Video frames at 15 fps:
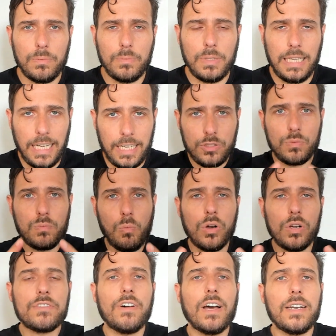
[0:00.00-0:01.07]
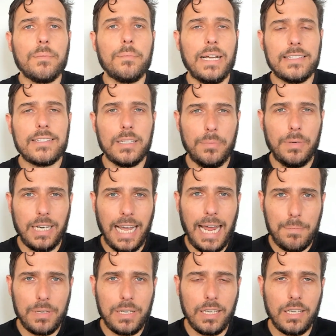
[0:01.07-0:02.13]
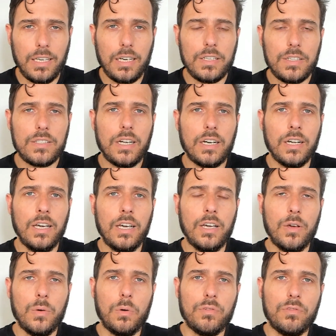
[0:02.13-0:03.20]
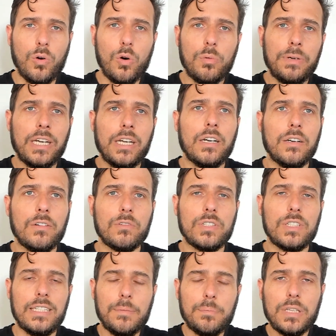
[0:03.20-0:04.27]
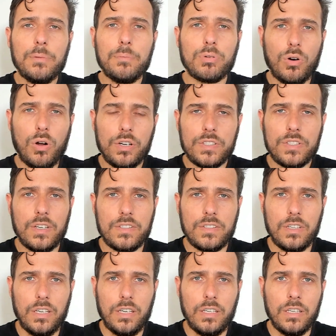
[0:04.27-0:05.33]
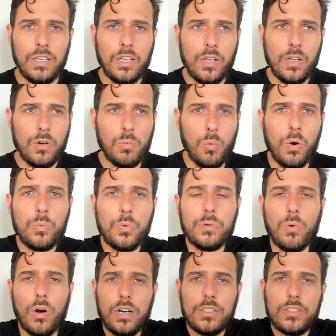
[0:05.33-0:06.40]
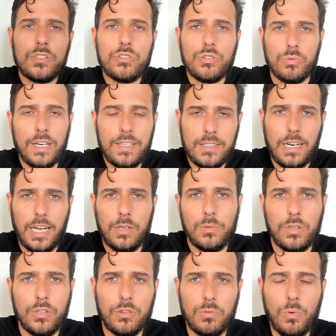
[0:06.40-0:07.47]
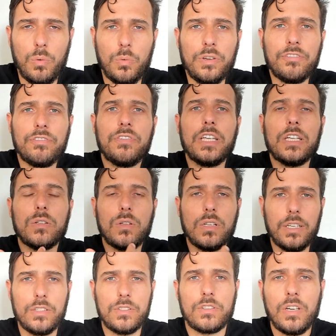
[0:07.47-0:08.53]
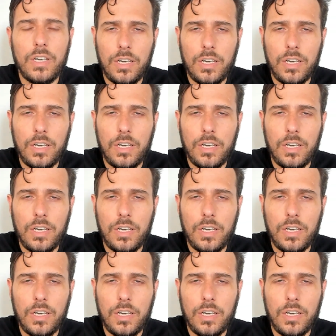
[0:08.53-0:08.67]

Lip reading: And that's what's fundamentally been happening here is that we've all been deeply processing what we want to resonate with, what we feel is